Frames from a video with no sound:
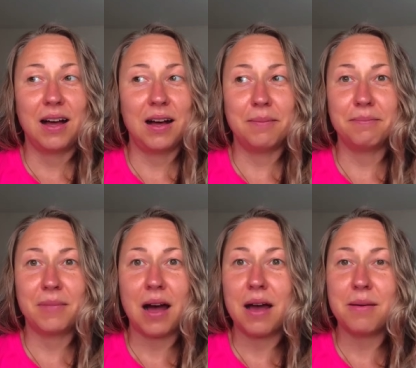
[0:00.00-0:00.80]
Um,
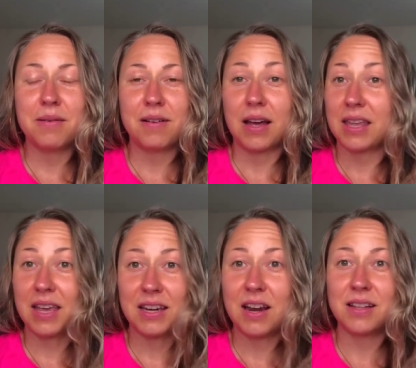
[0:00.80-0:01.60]
I, I
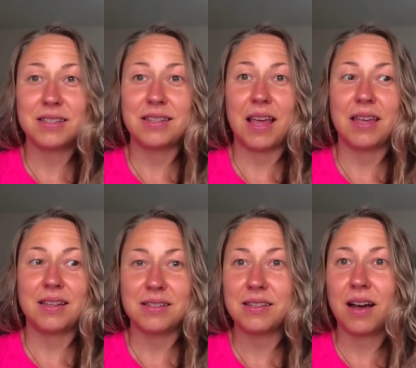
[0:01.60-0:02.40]
cannot stay
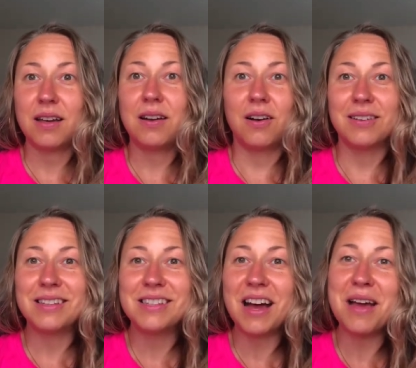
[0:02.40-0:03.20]
inside all the
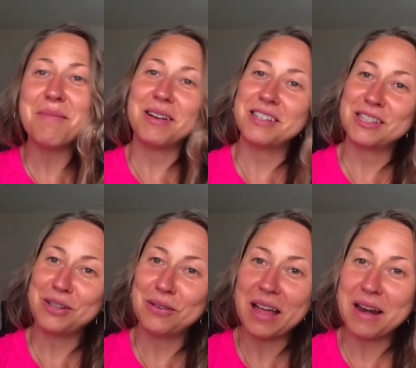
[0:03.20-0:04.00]
time. I just
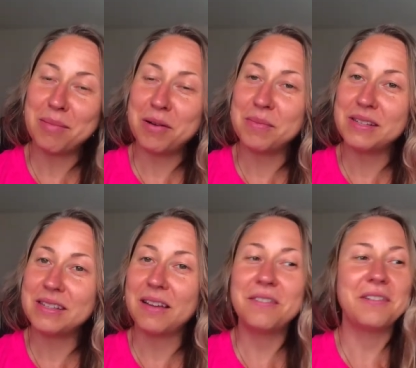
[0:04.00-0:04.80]
know that about
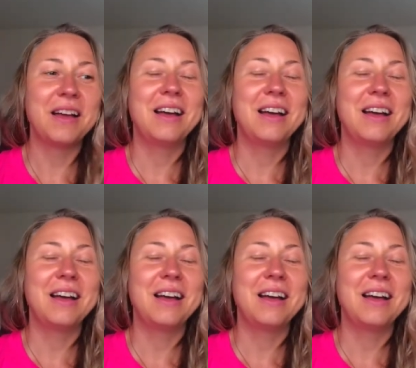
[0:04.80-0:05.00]
myself.